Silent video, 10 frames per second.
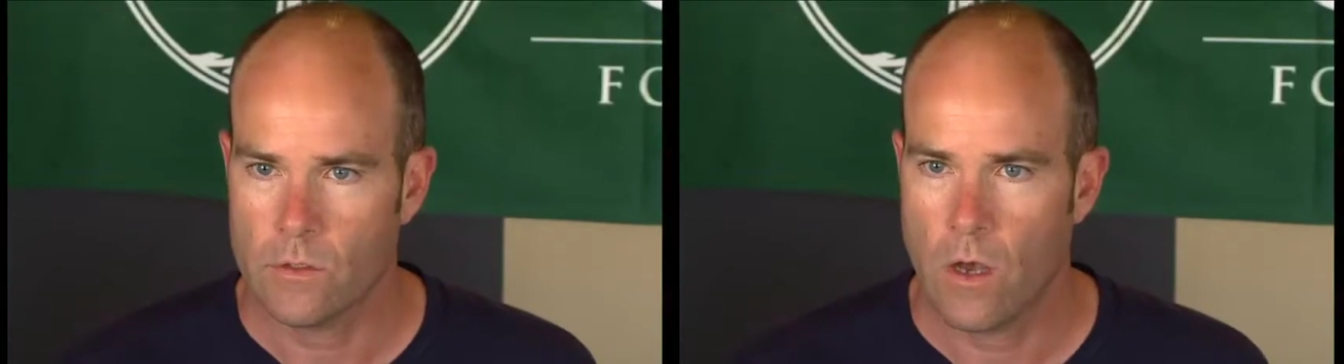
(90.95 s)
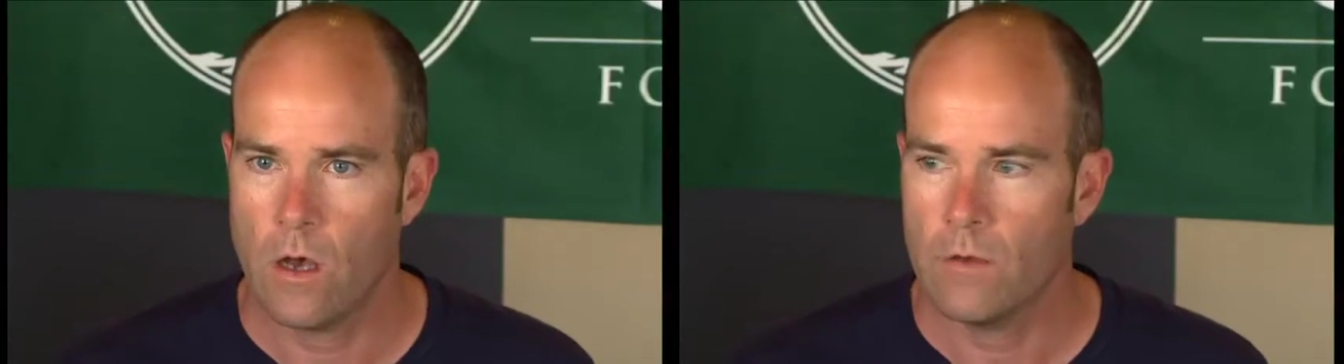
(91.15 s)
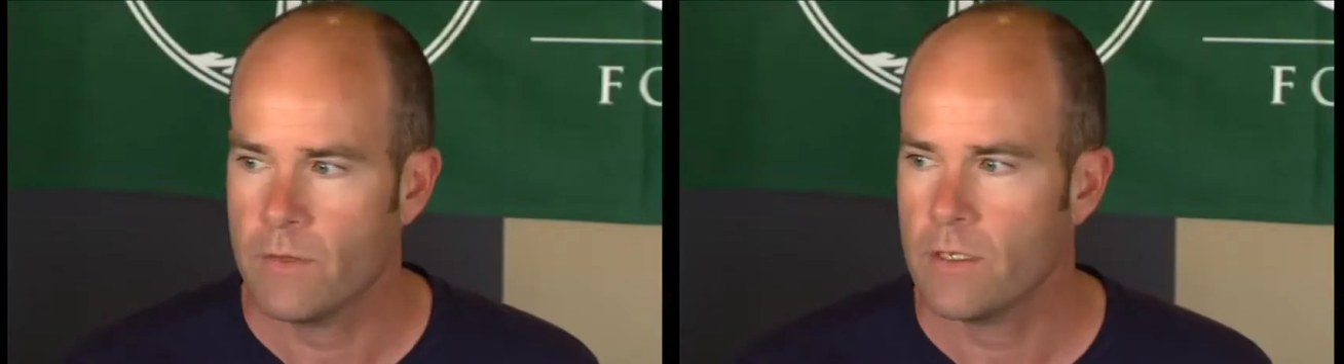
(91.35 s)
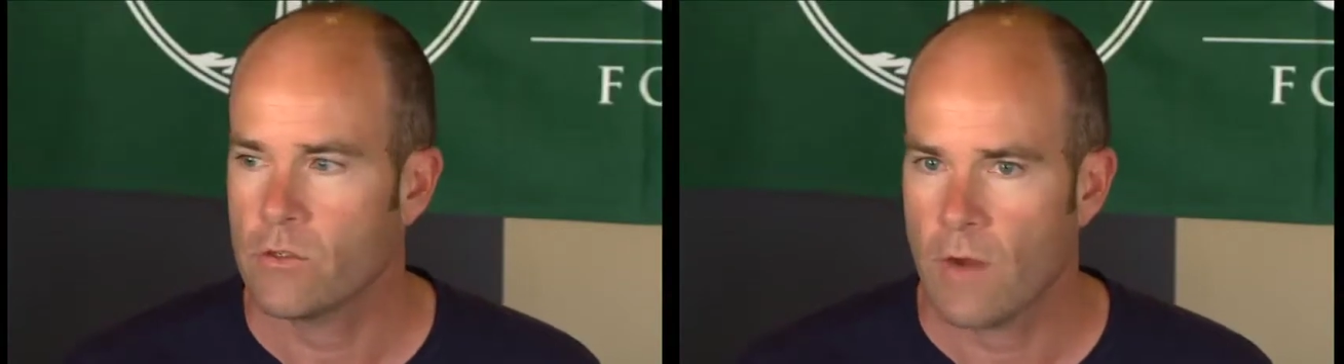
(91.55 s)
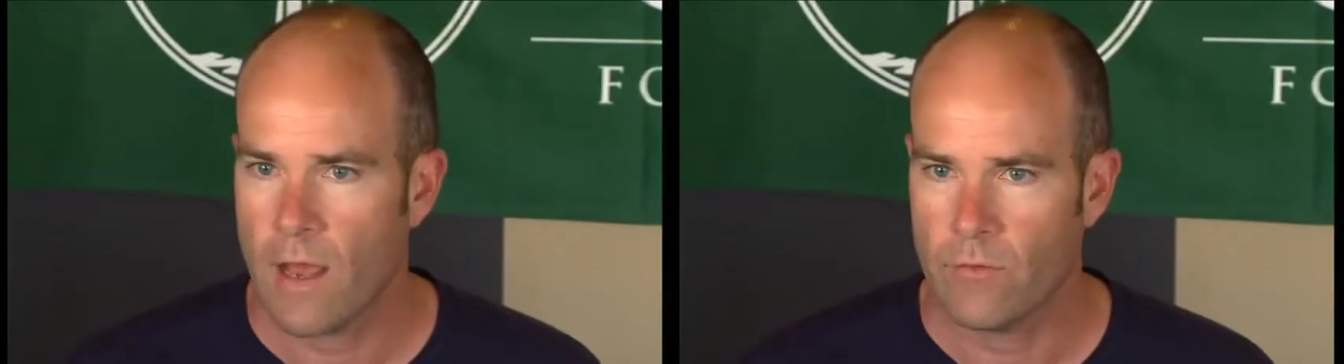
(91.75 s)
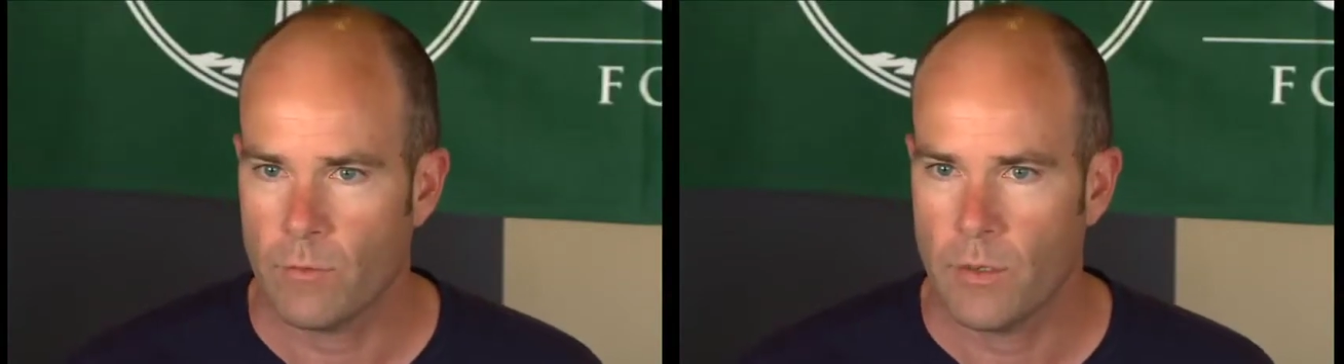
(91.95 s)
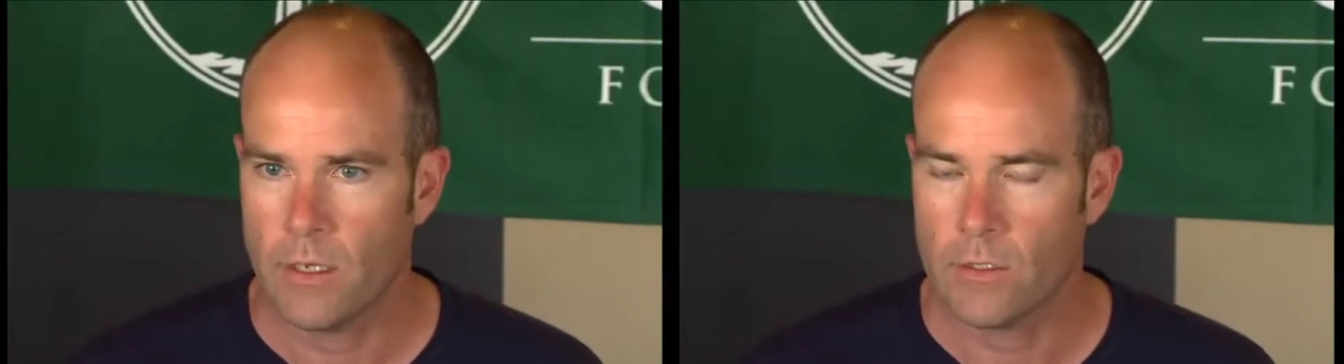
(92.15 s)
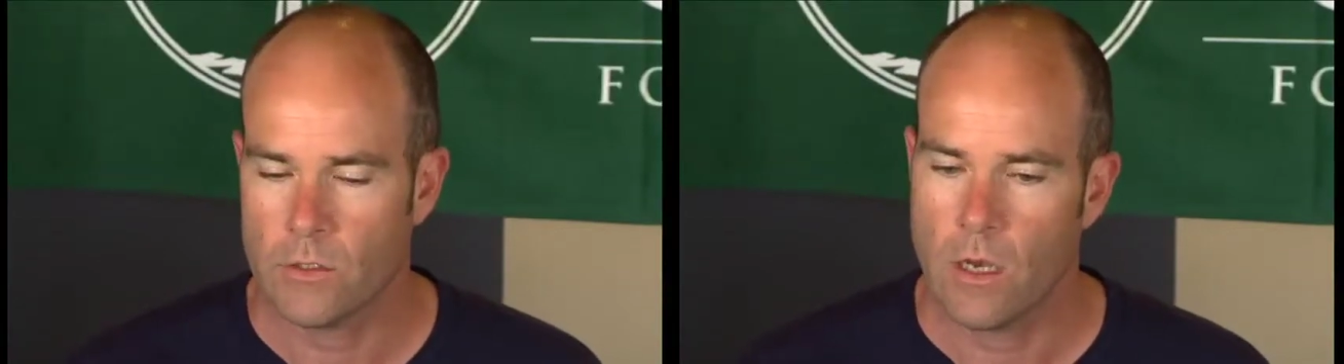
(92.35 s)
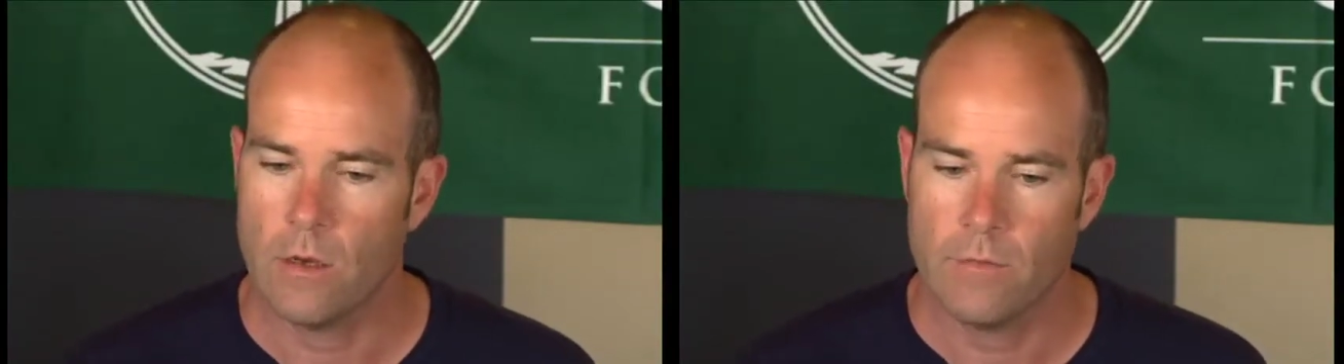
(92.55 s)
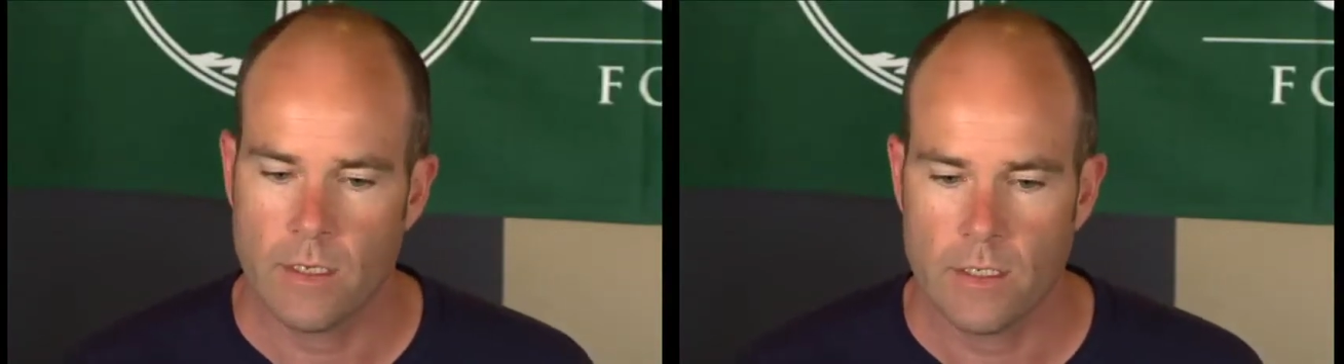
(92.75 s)
all of these gravel pits, all
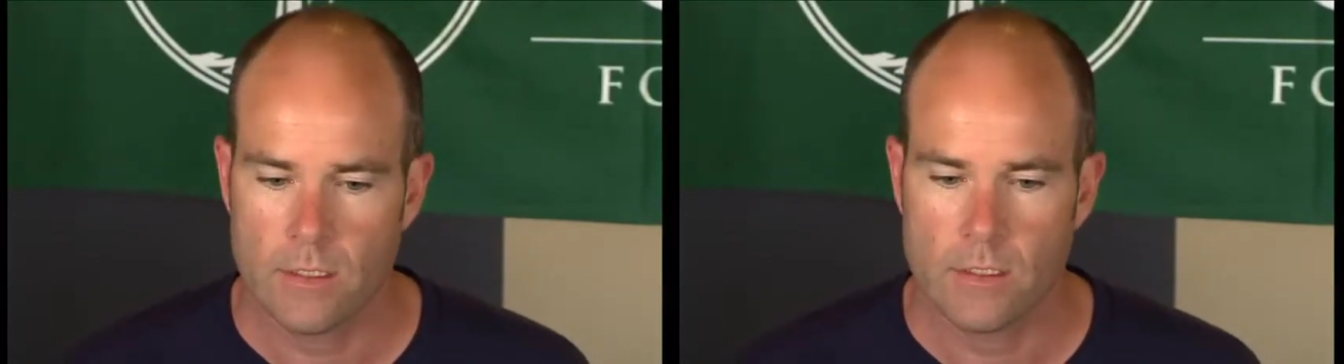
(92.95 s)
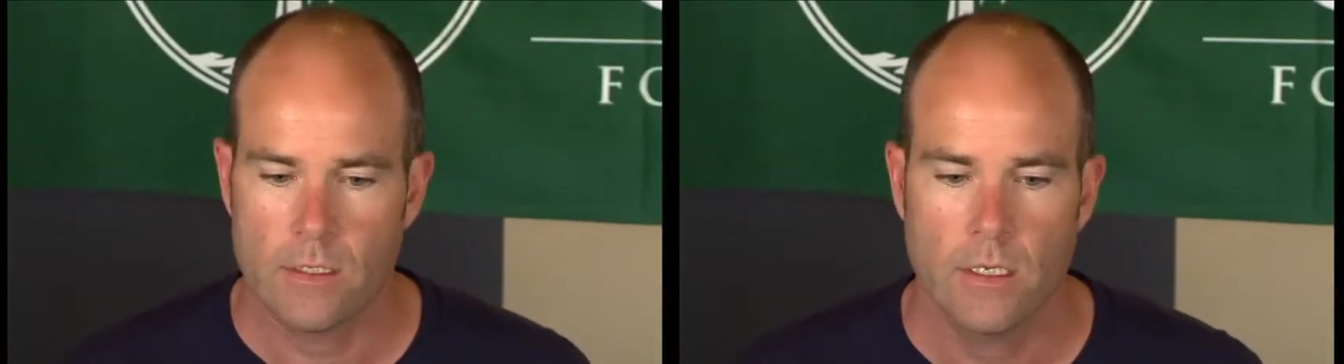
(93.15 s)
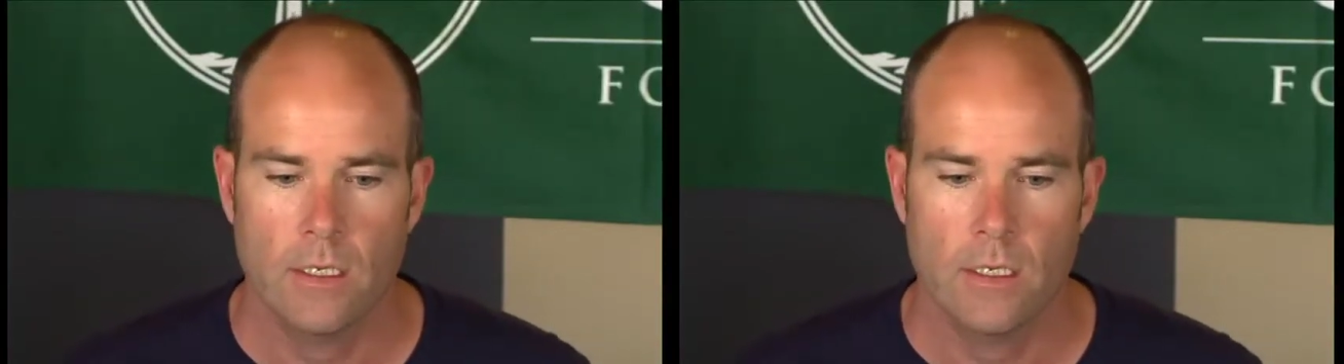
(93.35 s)
of these